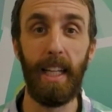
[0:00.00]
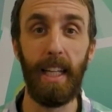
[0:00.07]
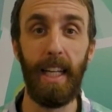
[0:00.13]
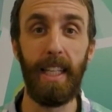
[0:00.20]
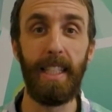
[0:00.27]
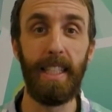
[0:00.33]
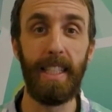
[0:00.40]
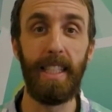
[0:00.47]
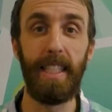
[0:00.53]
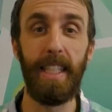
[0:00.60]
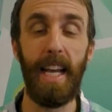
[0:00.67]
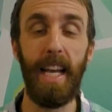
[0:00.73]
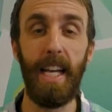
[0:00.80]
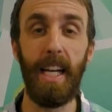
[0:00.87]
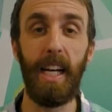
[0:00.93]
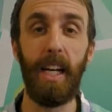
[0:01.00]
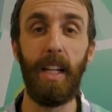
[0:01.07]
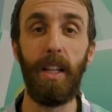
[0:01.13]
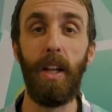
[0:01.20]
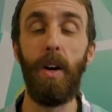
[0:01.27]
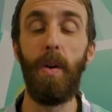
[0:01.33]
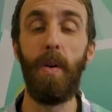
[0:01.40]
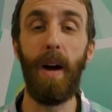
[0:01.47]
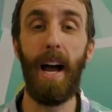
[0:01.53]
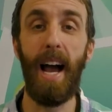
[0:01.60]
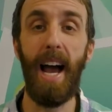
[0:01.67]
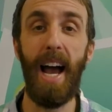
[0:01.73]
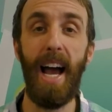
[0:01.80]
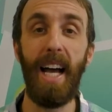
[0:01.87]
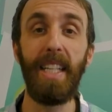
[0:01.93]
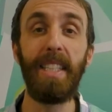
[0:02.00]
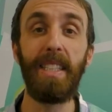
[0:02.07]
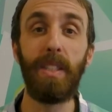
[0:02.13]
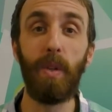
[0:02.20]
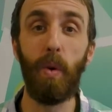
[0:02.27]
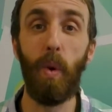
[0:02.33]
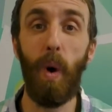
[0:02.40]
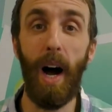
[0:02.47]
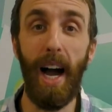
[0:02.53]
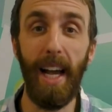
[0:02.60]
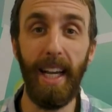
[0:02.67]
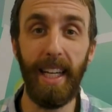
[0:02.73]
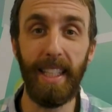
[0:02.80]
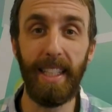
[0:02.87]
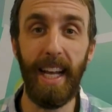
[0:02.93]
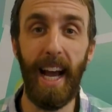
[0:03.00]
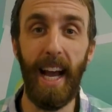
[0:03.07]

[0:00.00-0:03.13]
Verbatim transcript: Let's say hello as quiet